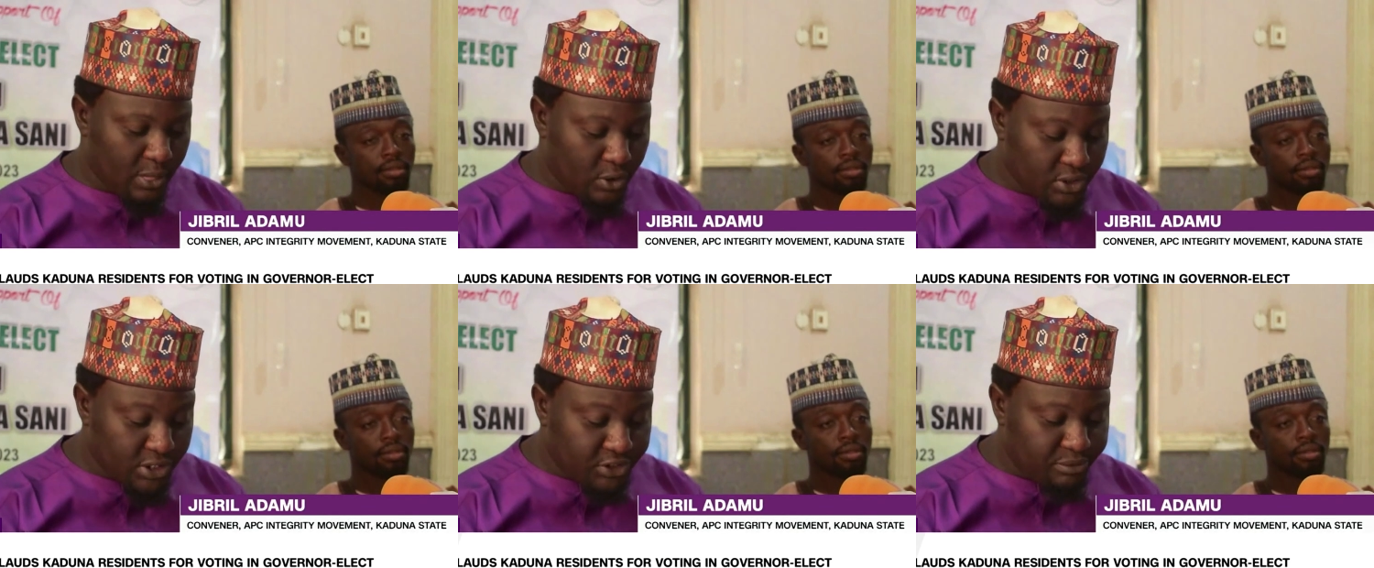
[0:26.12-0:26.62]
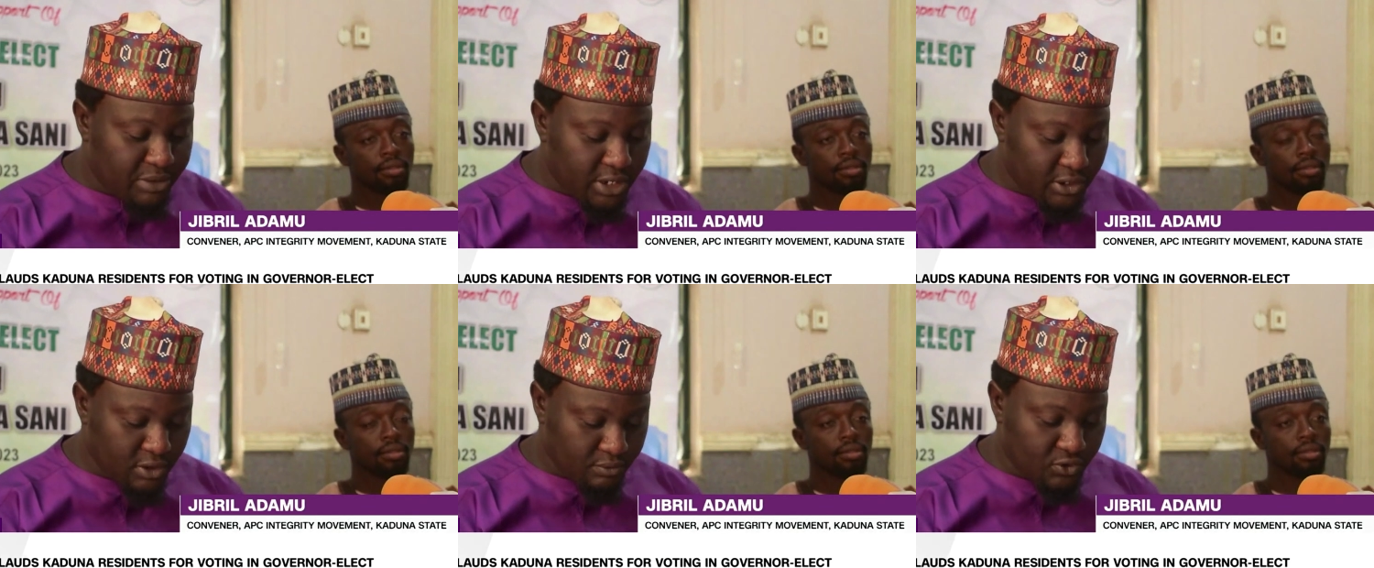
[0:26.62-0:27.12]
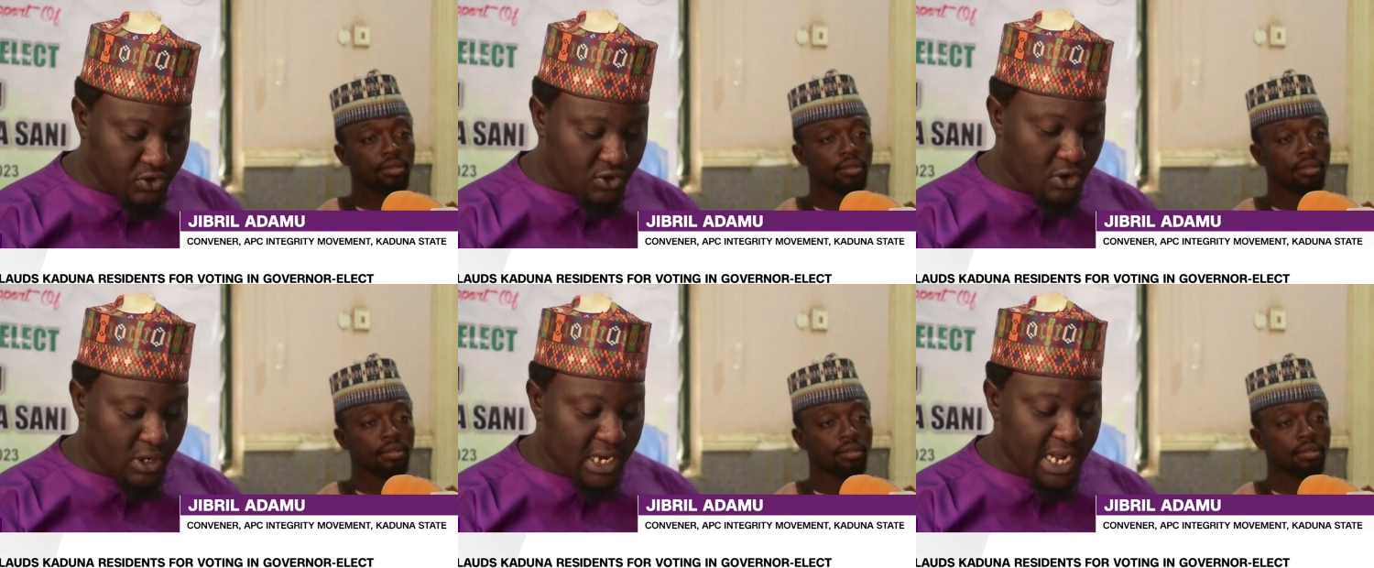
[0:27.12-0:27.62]
Speaker 1: on this medium to
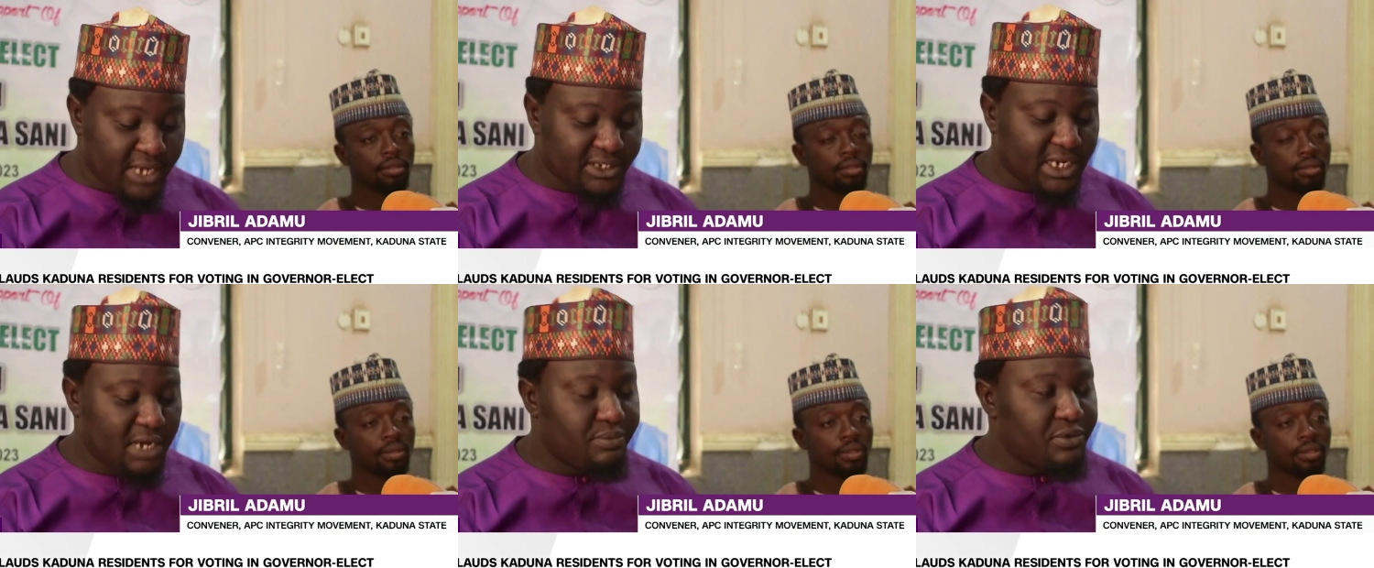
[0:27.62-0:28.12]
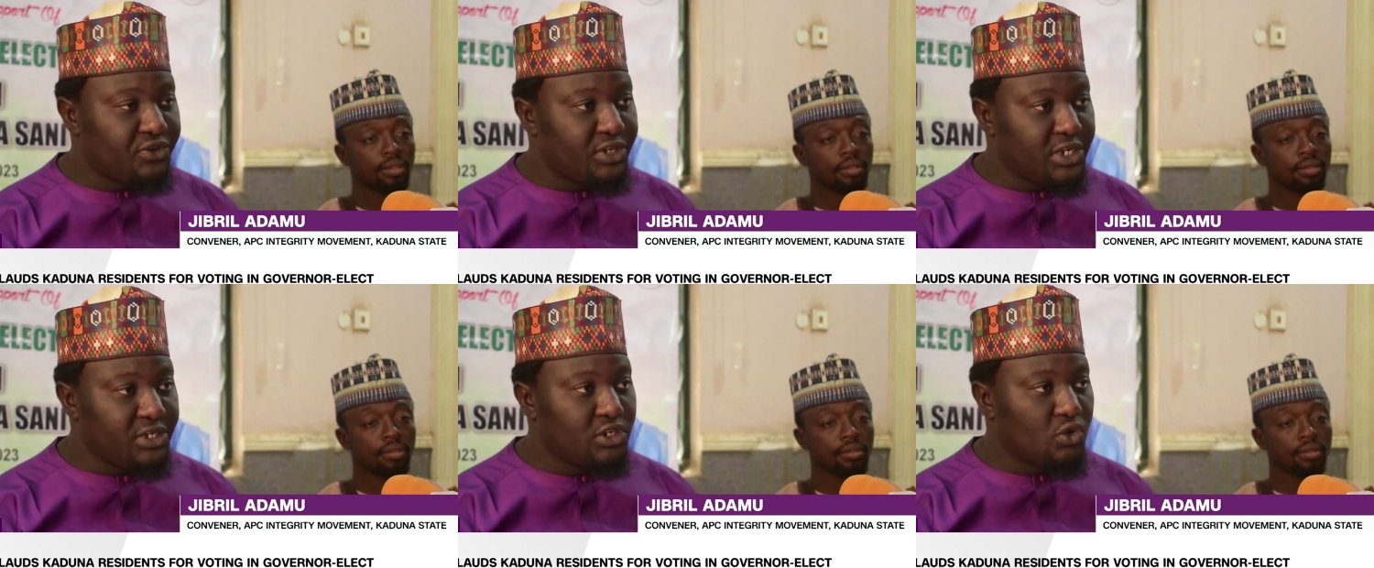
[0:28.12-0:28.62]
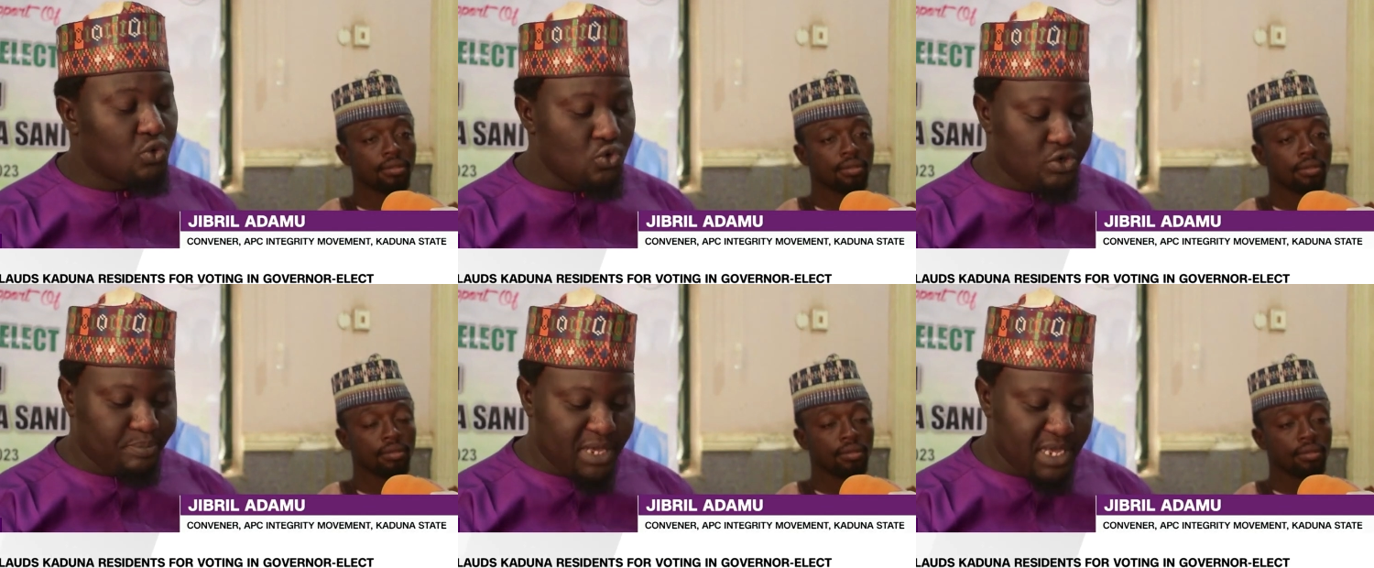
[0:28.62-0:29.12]
recognize and appreciate the
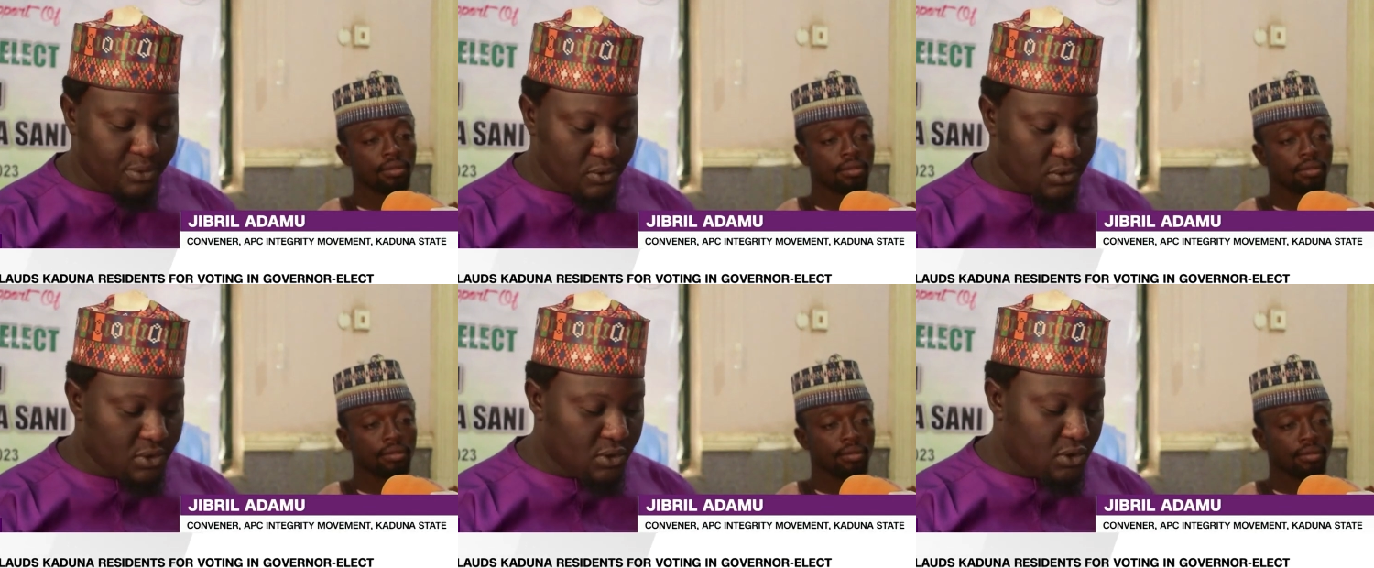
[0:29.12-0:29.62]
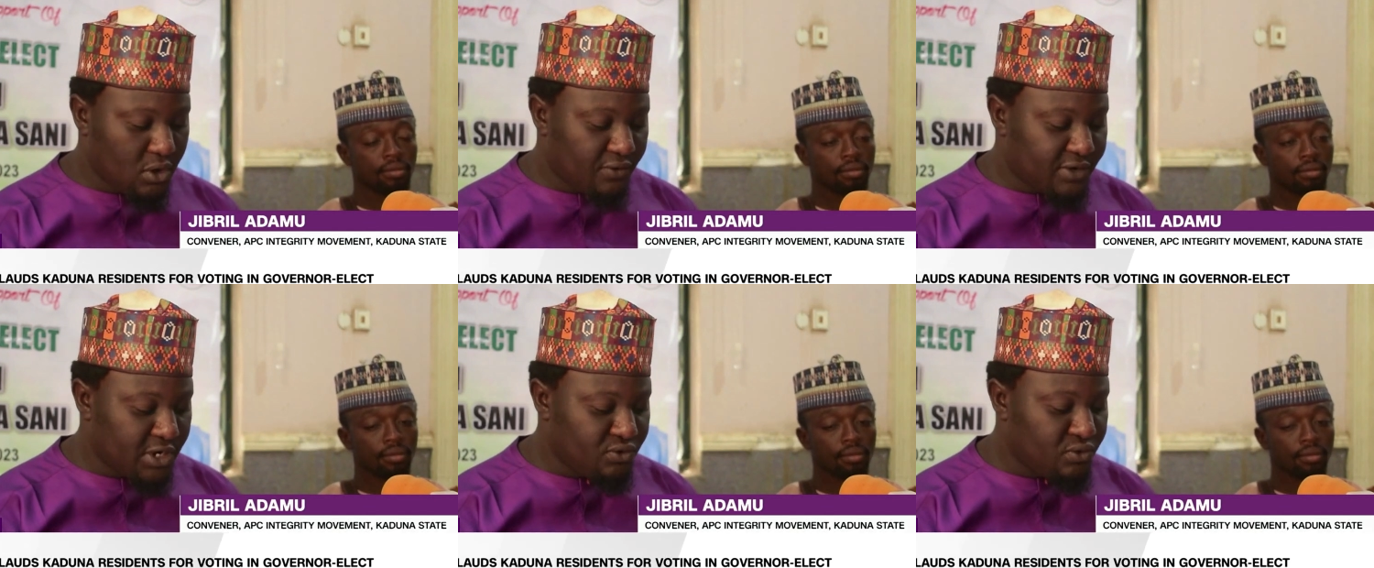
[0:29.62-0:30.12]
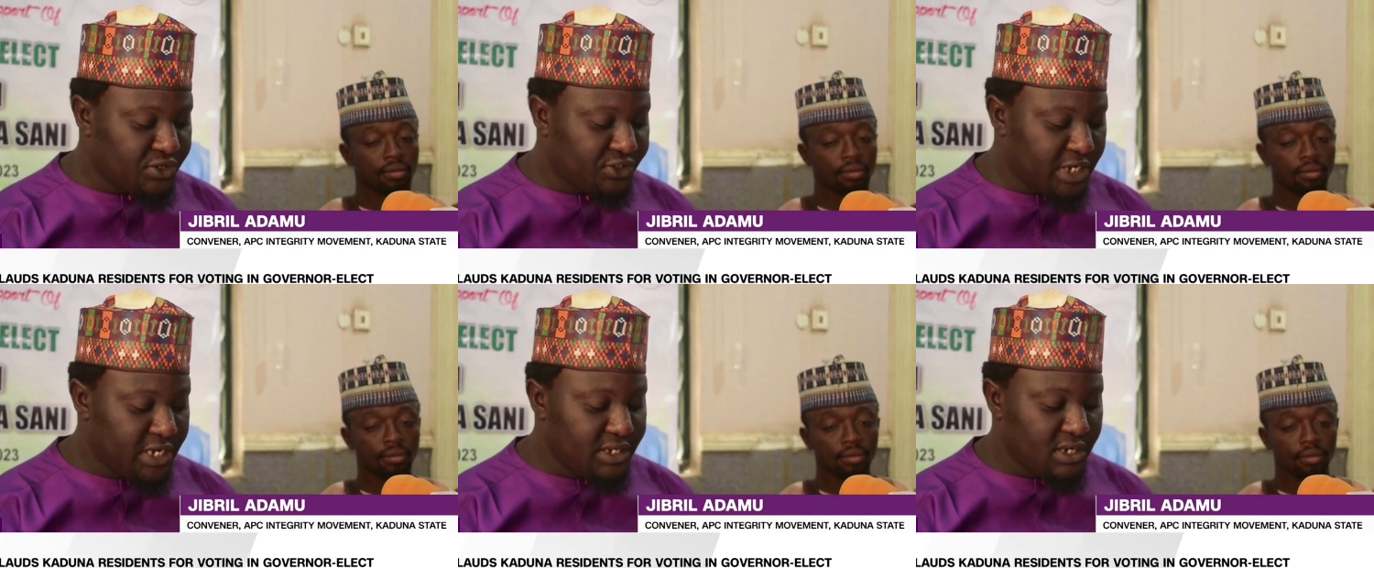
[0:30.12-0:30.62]
good people of Kaduna
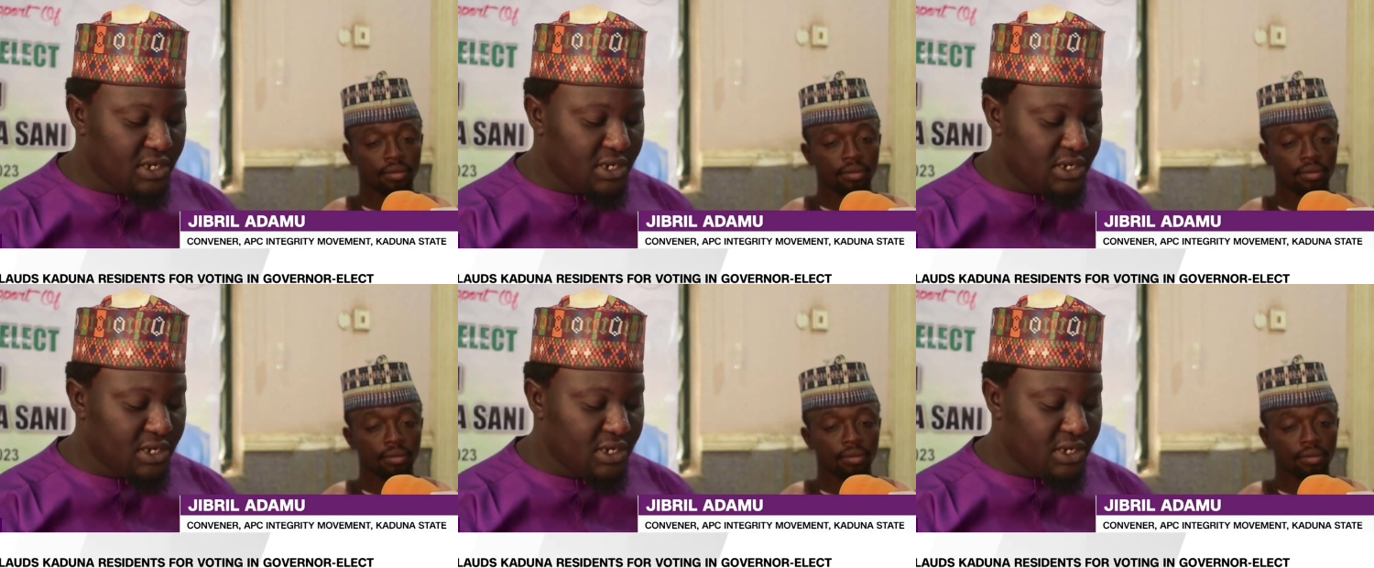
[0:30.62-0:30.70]
State